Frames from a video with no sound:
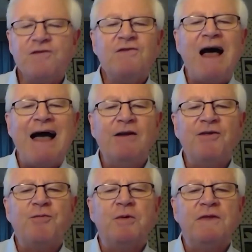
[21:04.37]

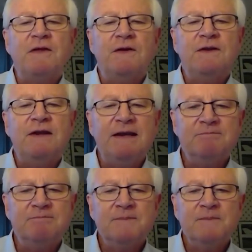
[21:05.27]
styles within the team.
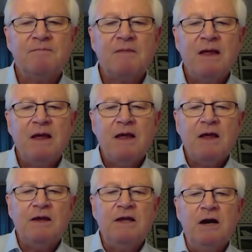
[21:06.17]

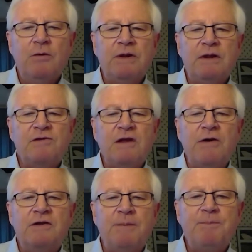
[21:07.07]
You know, it,
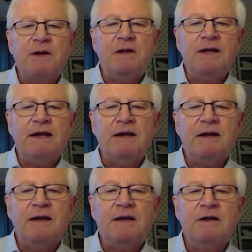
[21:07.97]
stereotypically,
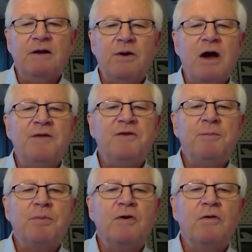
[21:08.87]
uh, you know, an
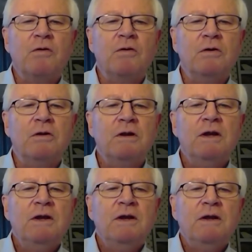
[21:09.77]
entrepreneurial
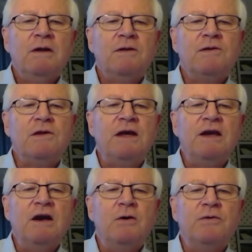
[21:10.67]

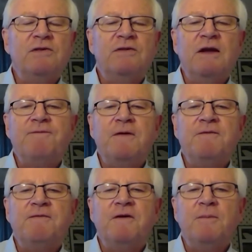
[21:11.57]
CEO is
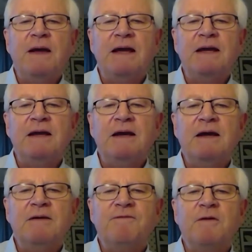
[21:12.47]
different from a
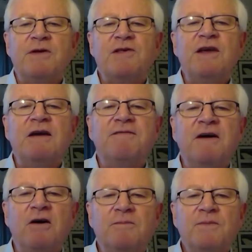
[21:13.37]
uh, from a
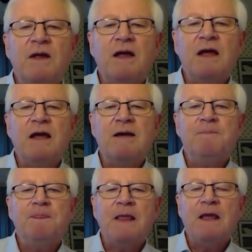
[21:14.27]
CFO. Um,